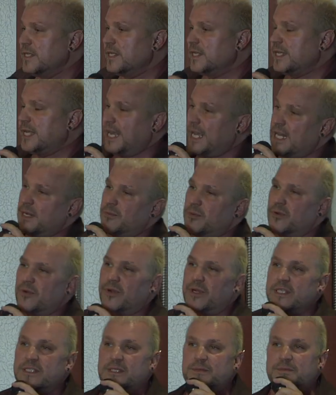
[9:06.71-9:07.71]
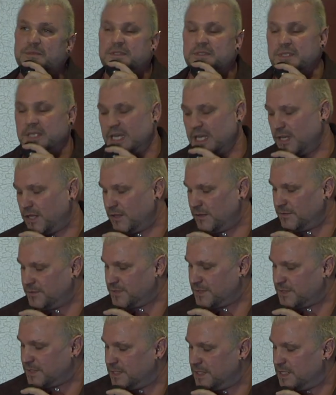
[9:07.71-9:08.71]
Cannabinoids
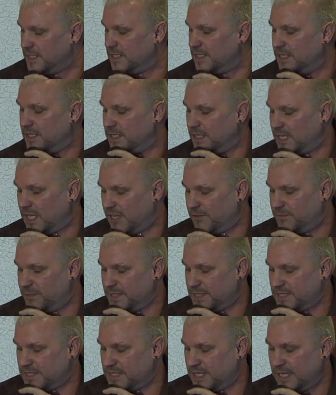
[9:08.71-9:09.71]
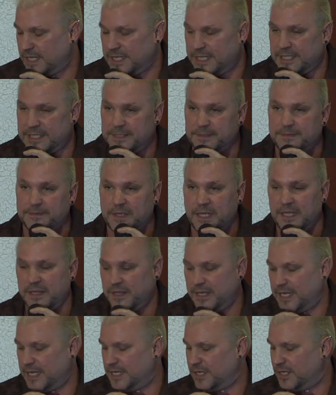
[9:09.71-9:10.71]
themselves have been studied, and
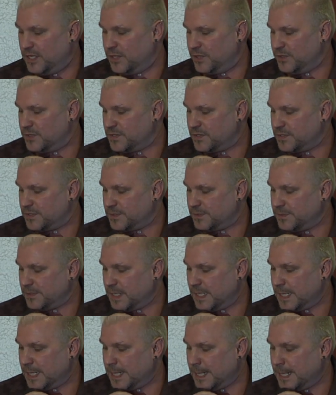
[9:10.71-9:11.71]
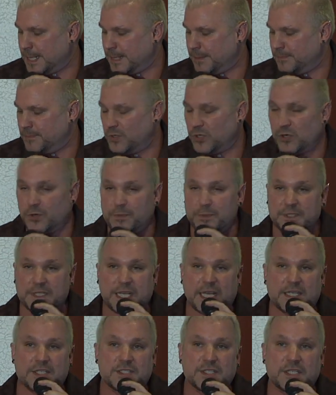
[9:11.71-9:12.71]
they induce
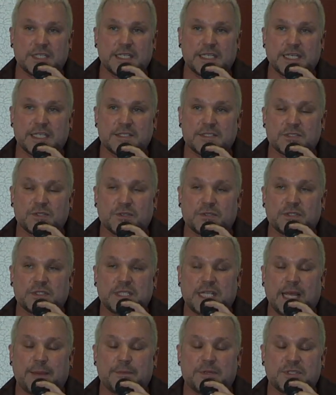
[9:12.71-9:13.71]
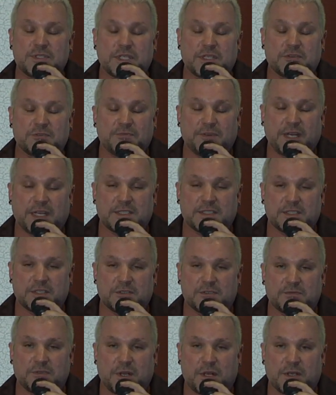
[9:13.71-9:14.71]
neuroprotection against certain damaging effects
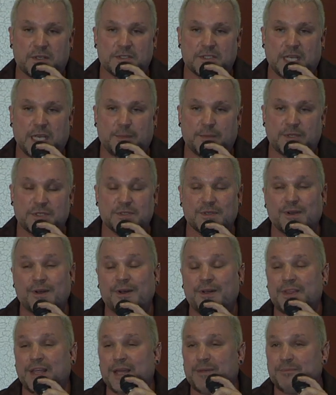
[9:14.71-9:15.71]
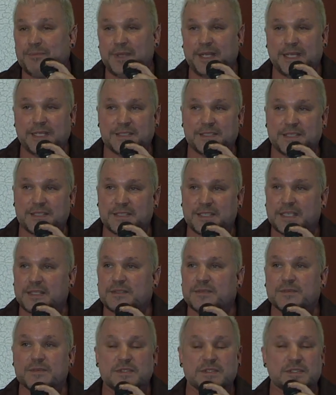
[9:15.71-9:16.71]
of Alzheimer's. All that means is it
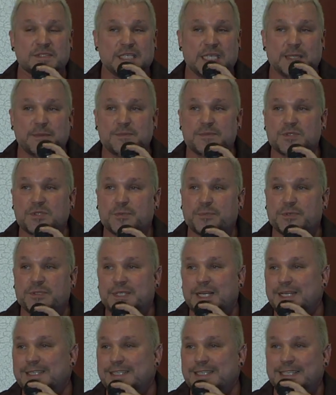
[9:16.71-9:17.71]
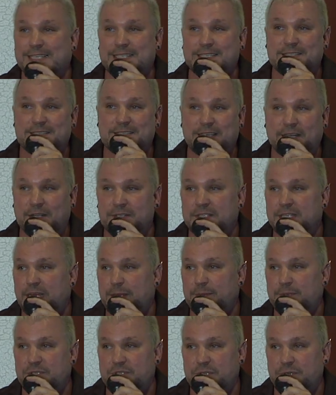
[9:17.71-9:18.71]
seems to protect against cell
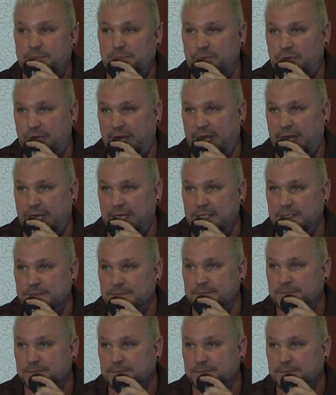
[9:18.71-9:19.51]
damage of the brain.